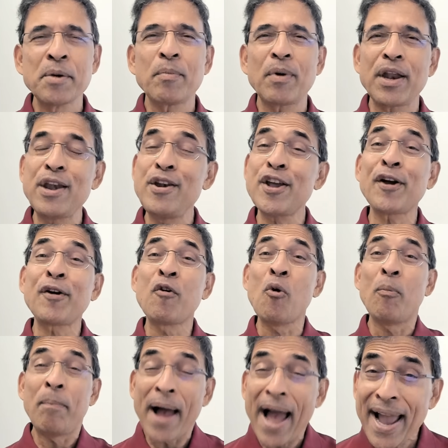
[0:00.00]
But India can
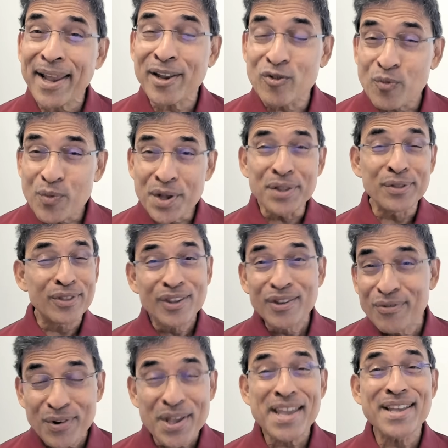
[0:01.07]
go back and win
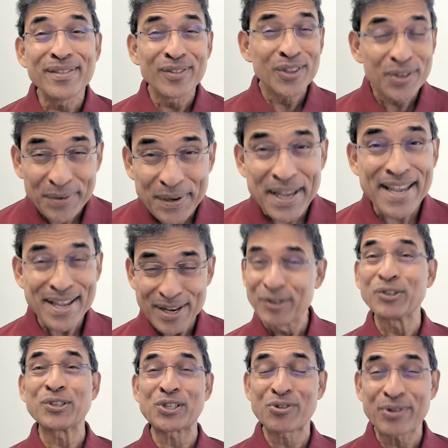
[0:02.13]
3-3 in
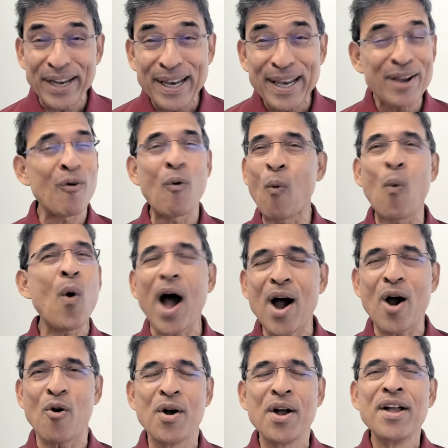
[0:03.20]
Australia.
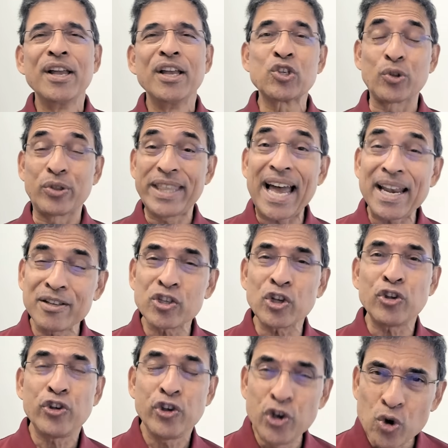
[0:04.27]
Wow. So that is a
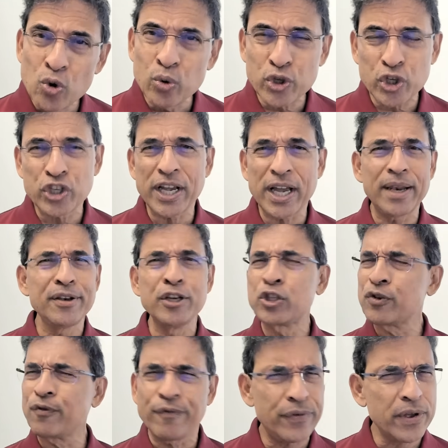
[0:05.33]
huge challenge.
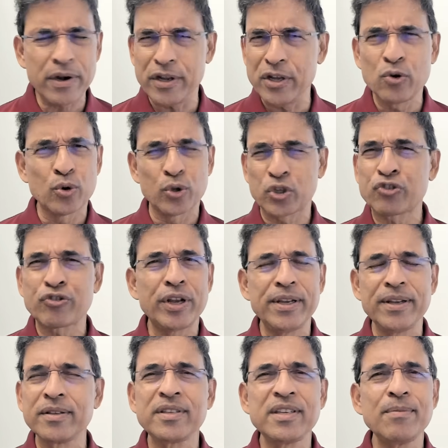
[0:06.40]
It's a very good
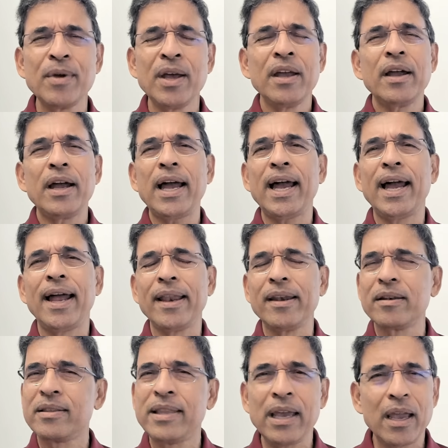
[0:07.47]
Australian team,
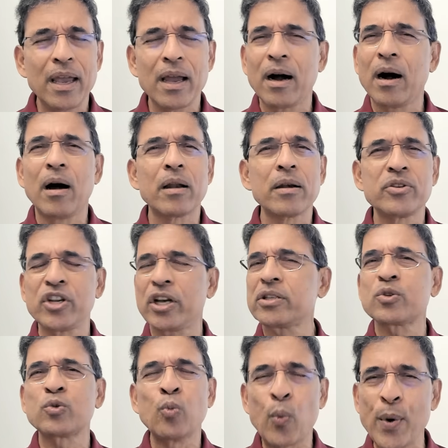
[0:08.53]
and they are
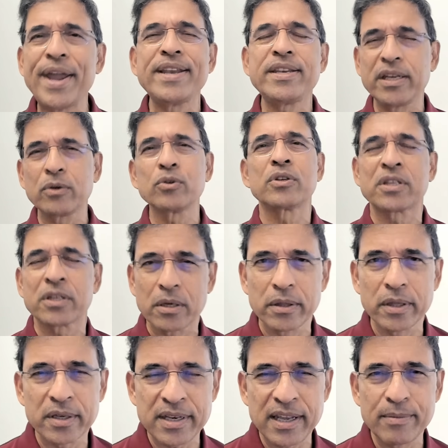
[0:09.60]
just waiting to
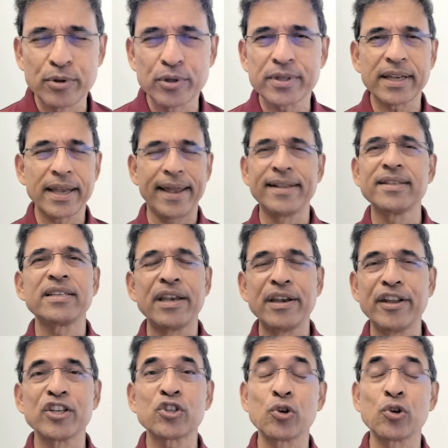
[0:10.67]
turn the tables against India.